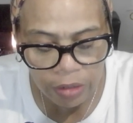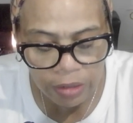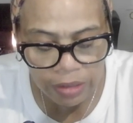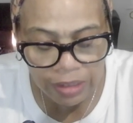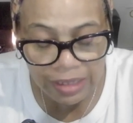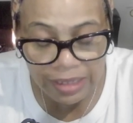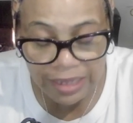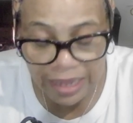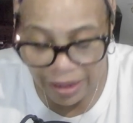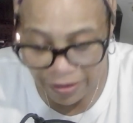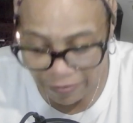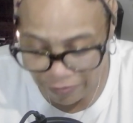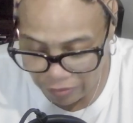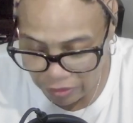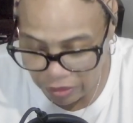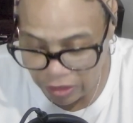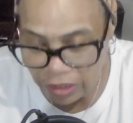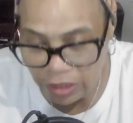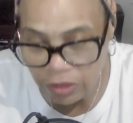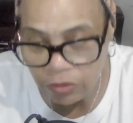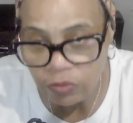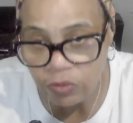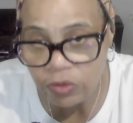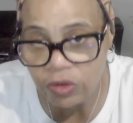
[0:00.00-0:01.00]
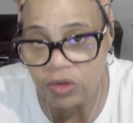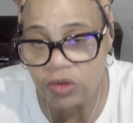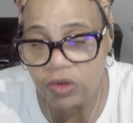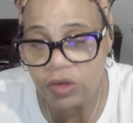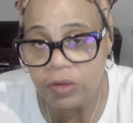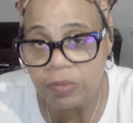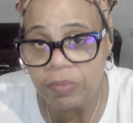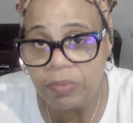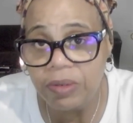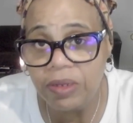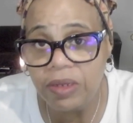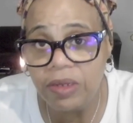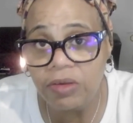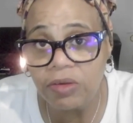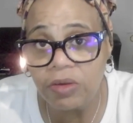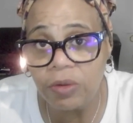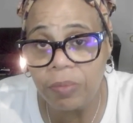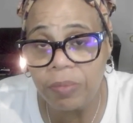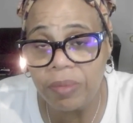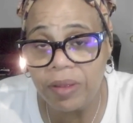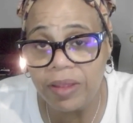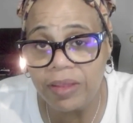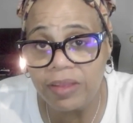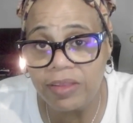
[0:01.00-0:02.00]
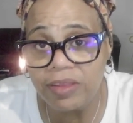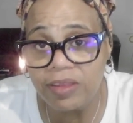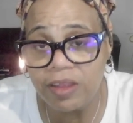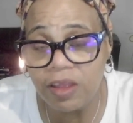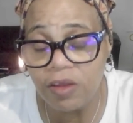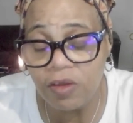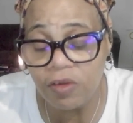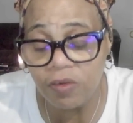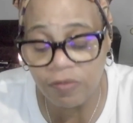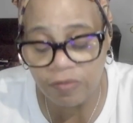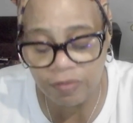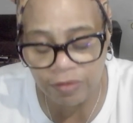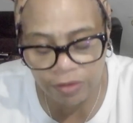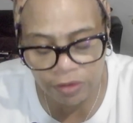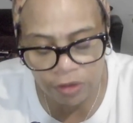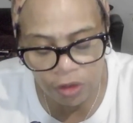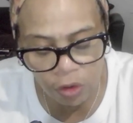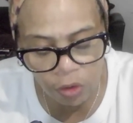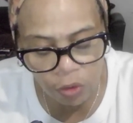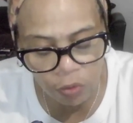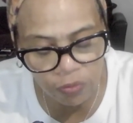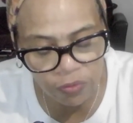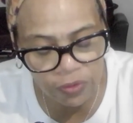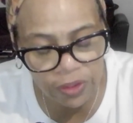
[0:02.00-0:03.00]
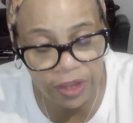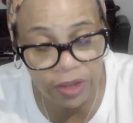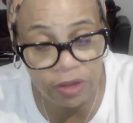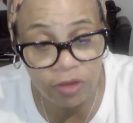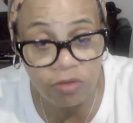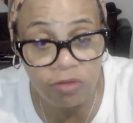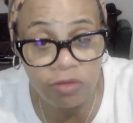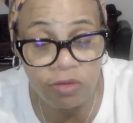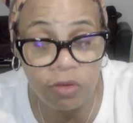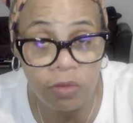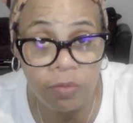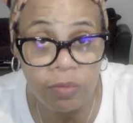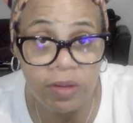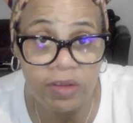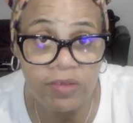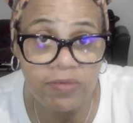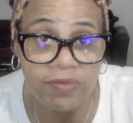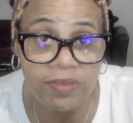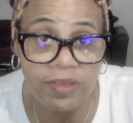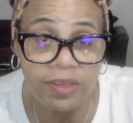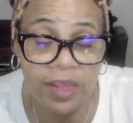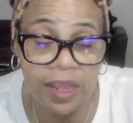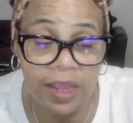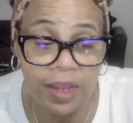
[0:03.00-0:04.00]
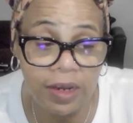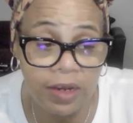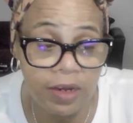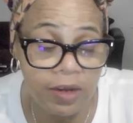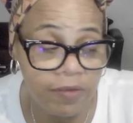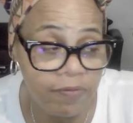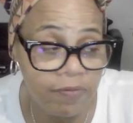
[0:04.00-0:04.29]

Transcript: definitely reaching to be their best selves. So thank you so much for signing up